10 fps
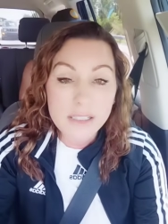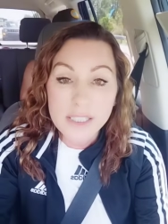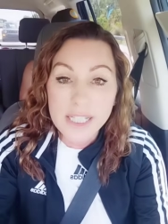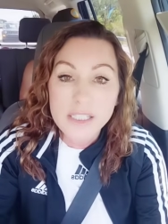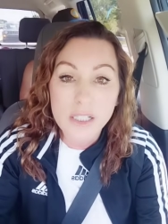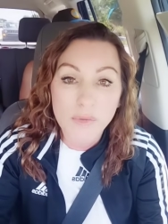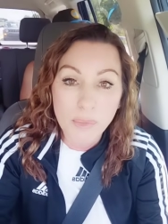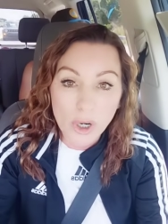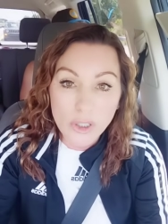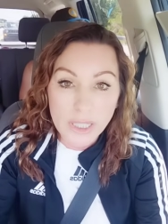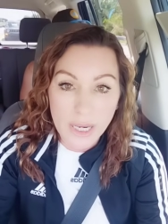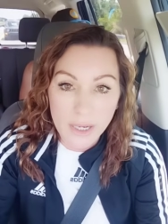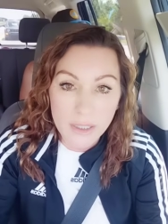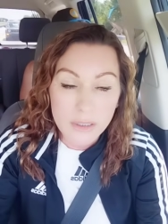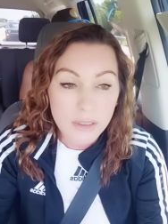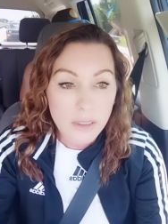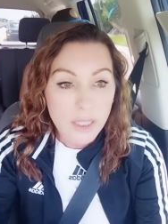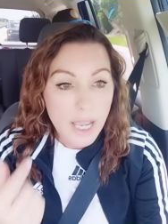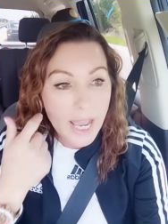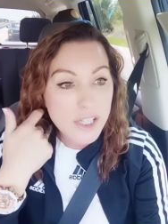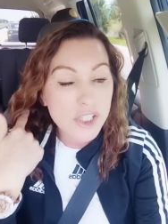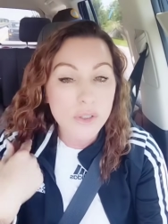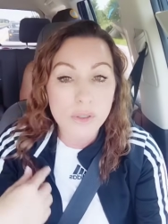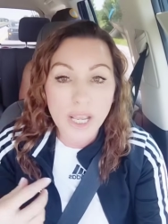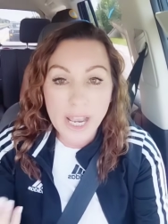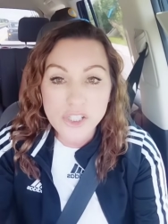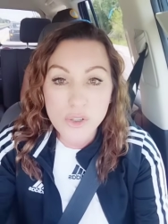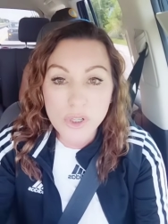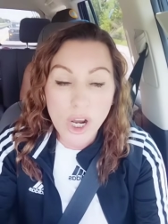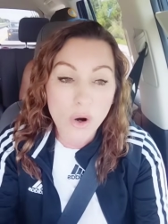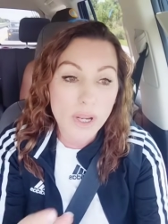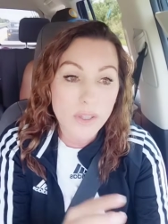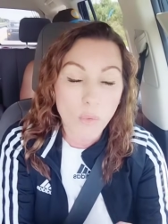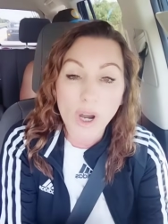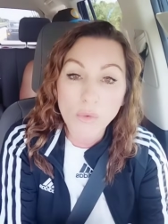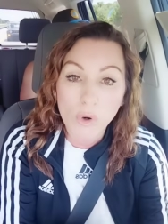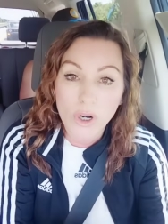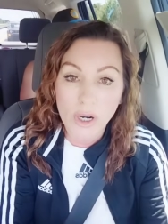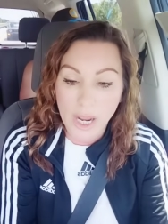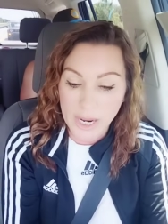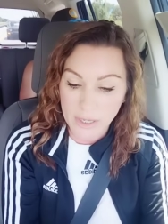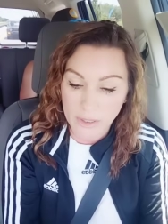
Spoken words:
in a season of birthing, as you know, in the one word